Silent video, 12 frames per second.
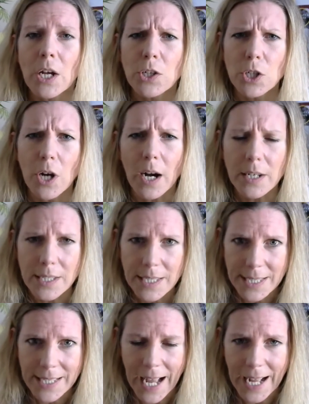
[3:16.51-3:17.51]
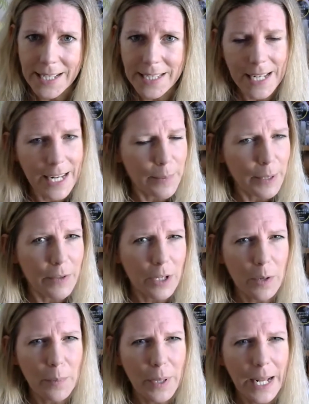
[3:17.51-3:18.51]
to understand a little bit of the
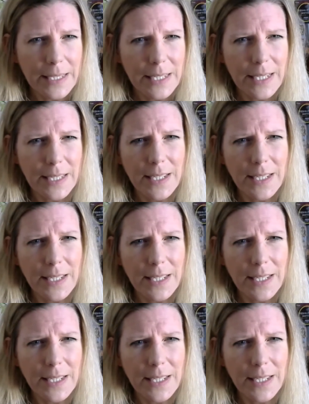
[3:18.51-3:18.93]
complexities